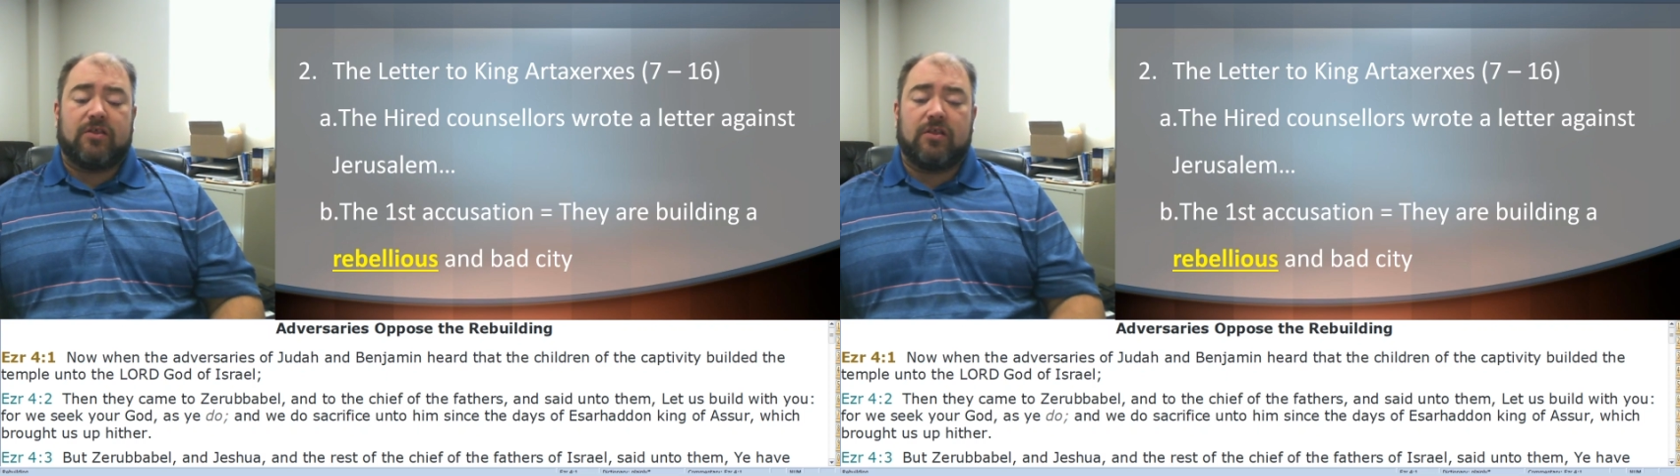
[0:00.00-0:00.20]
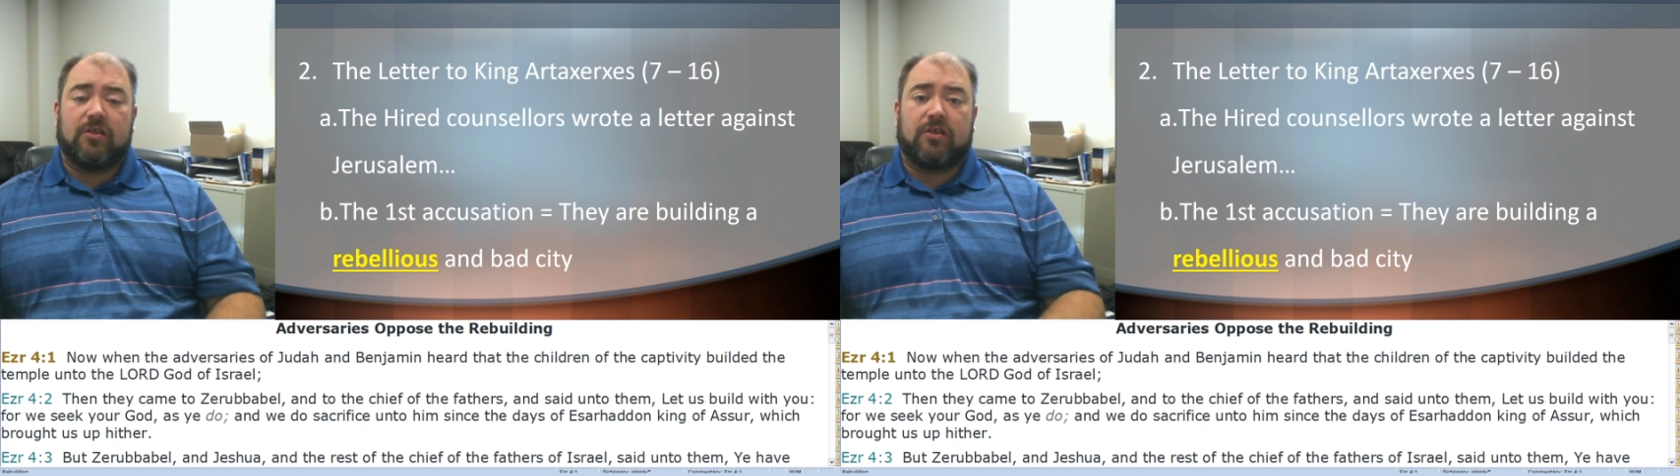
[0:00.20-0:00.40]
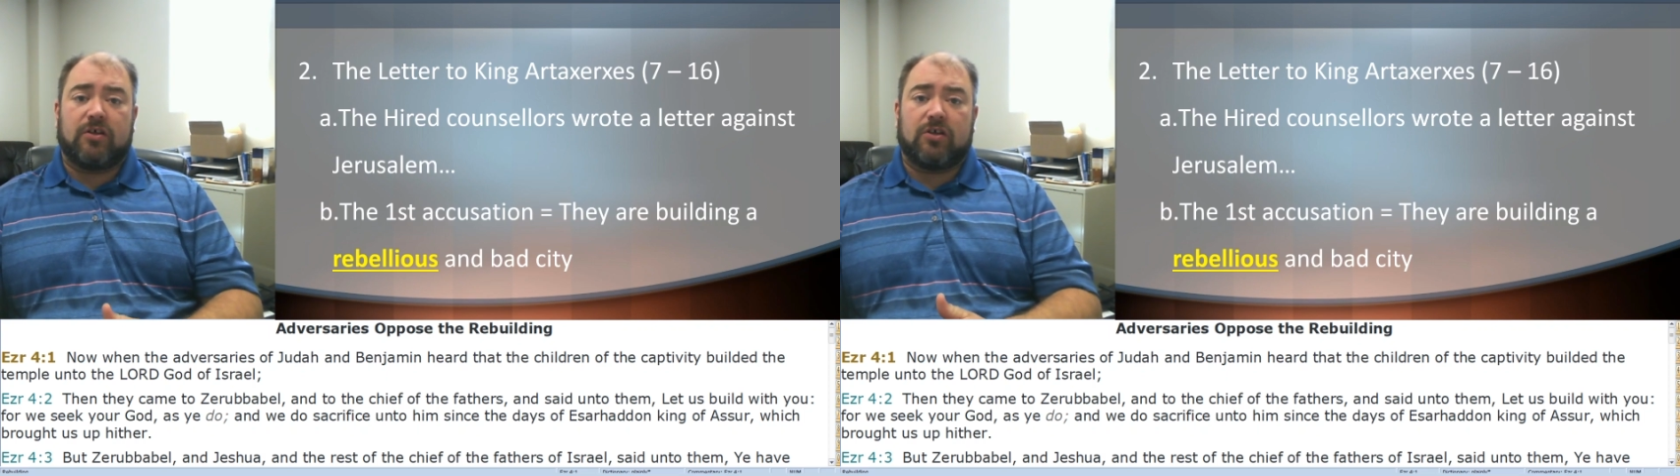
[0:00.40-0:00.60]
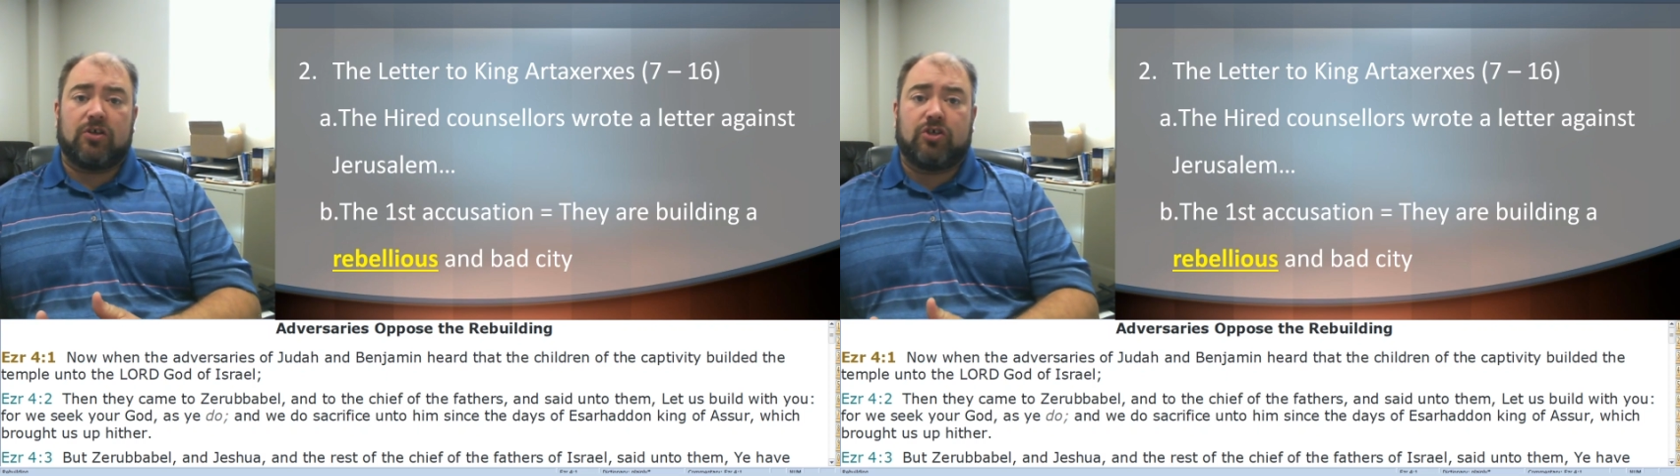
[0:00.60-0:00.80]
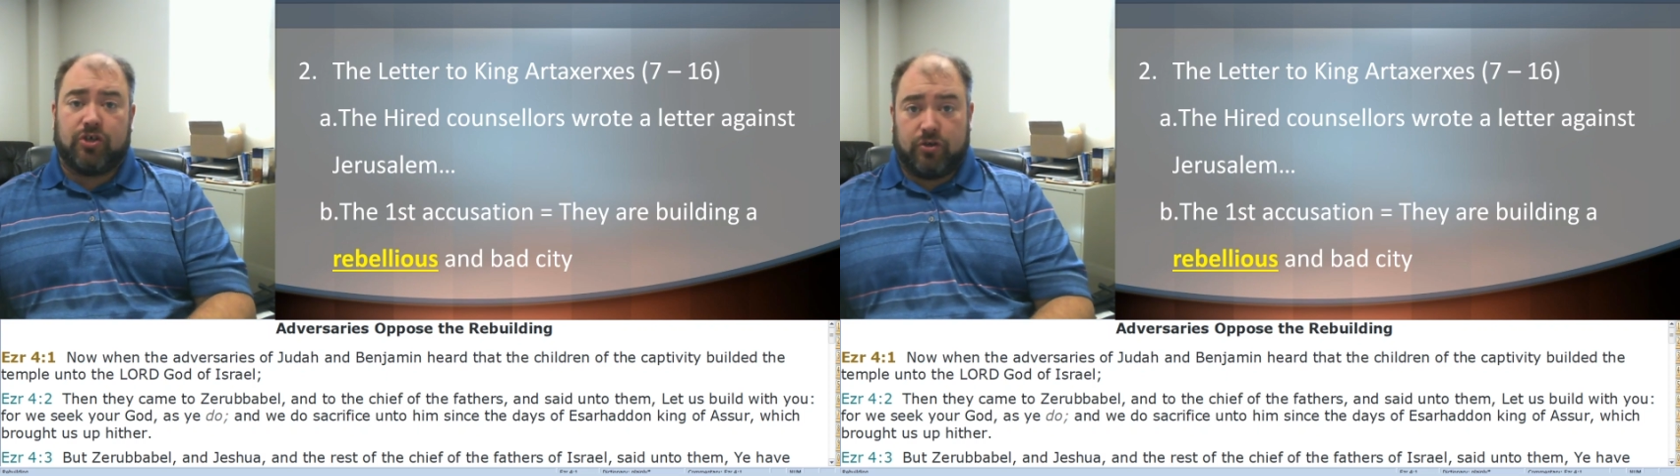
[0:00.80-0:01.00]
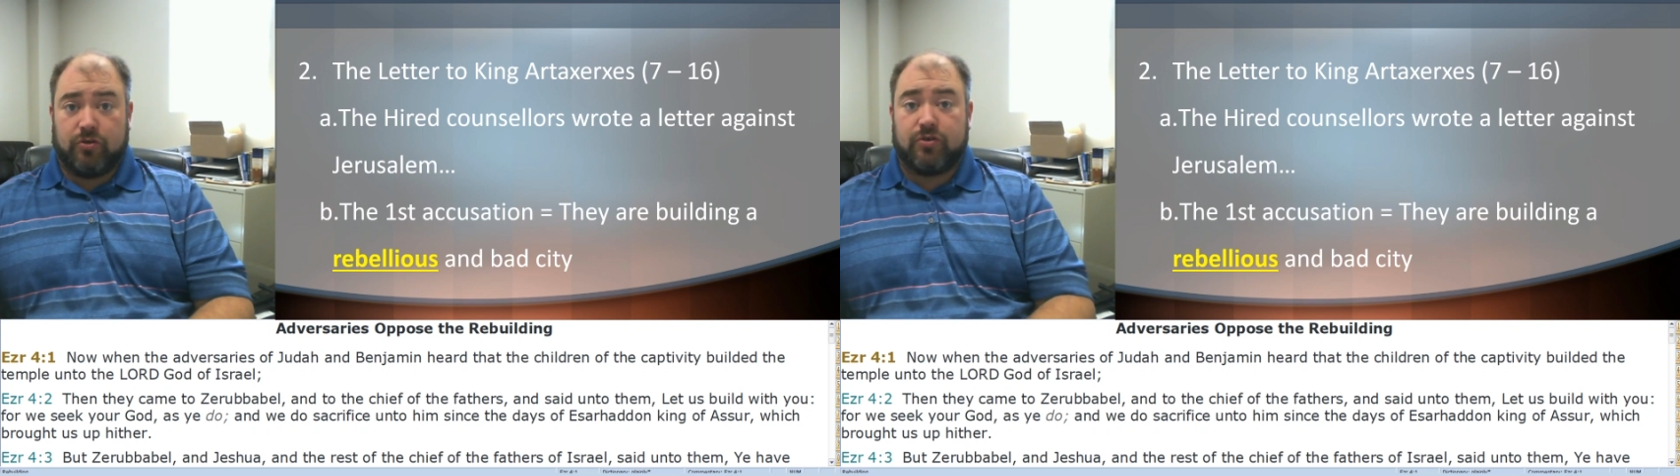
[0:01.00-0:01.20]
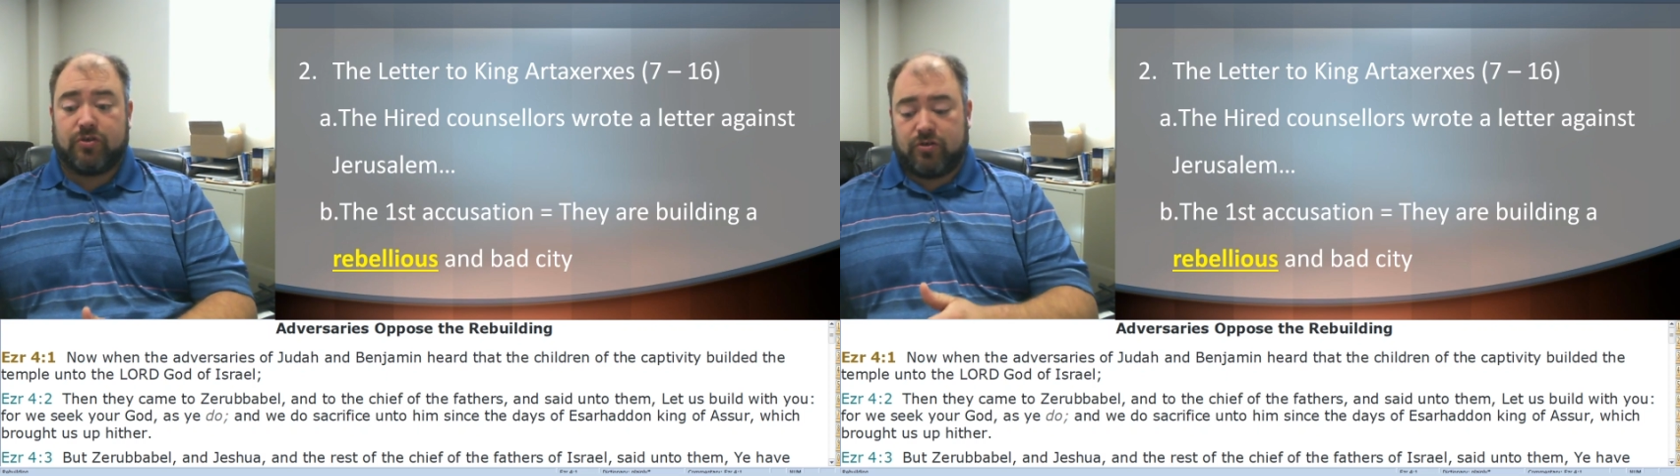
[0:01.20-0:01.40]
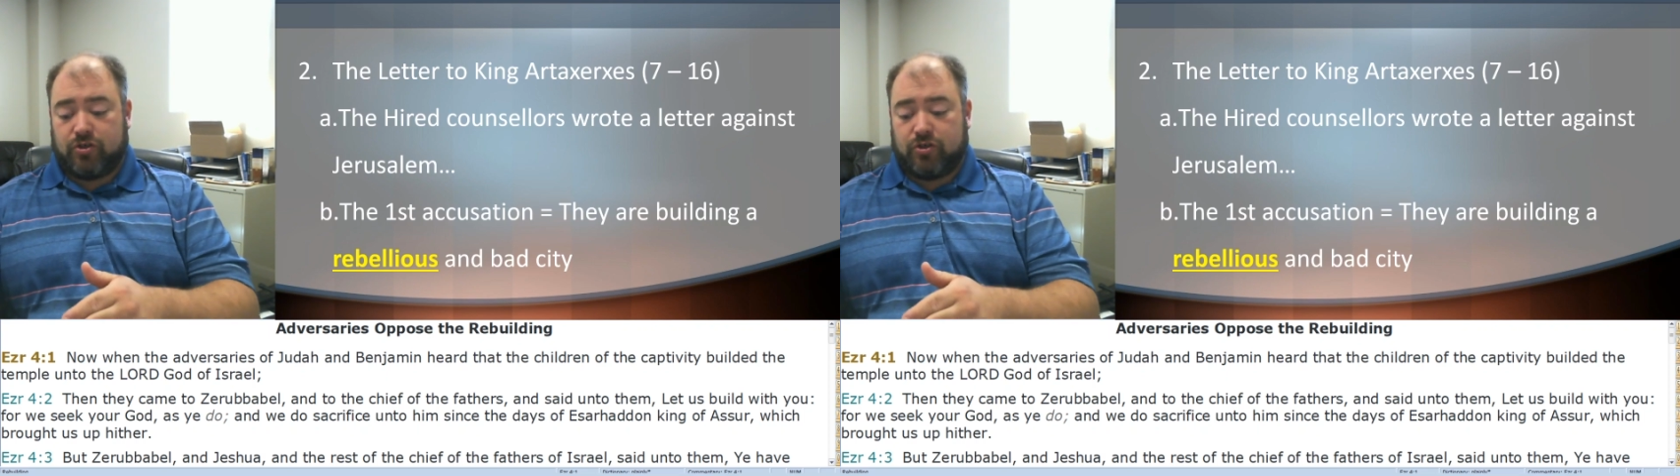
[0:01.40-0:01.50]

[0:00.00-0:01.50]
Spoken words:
the Jews,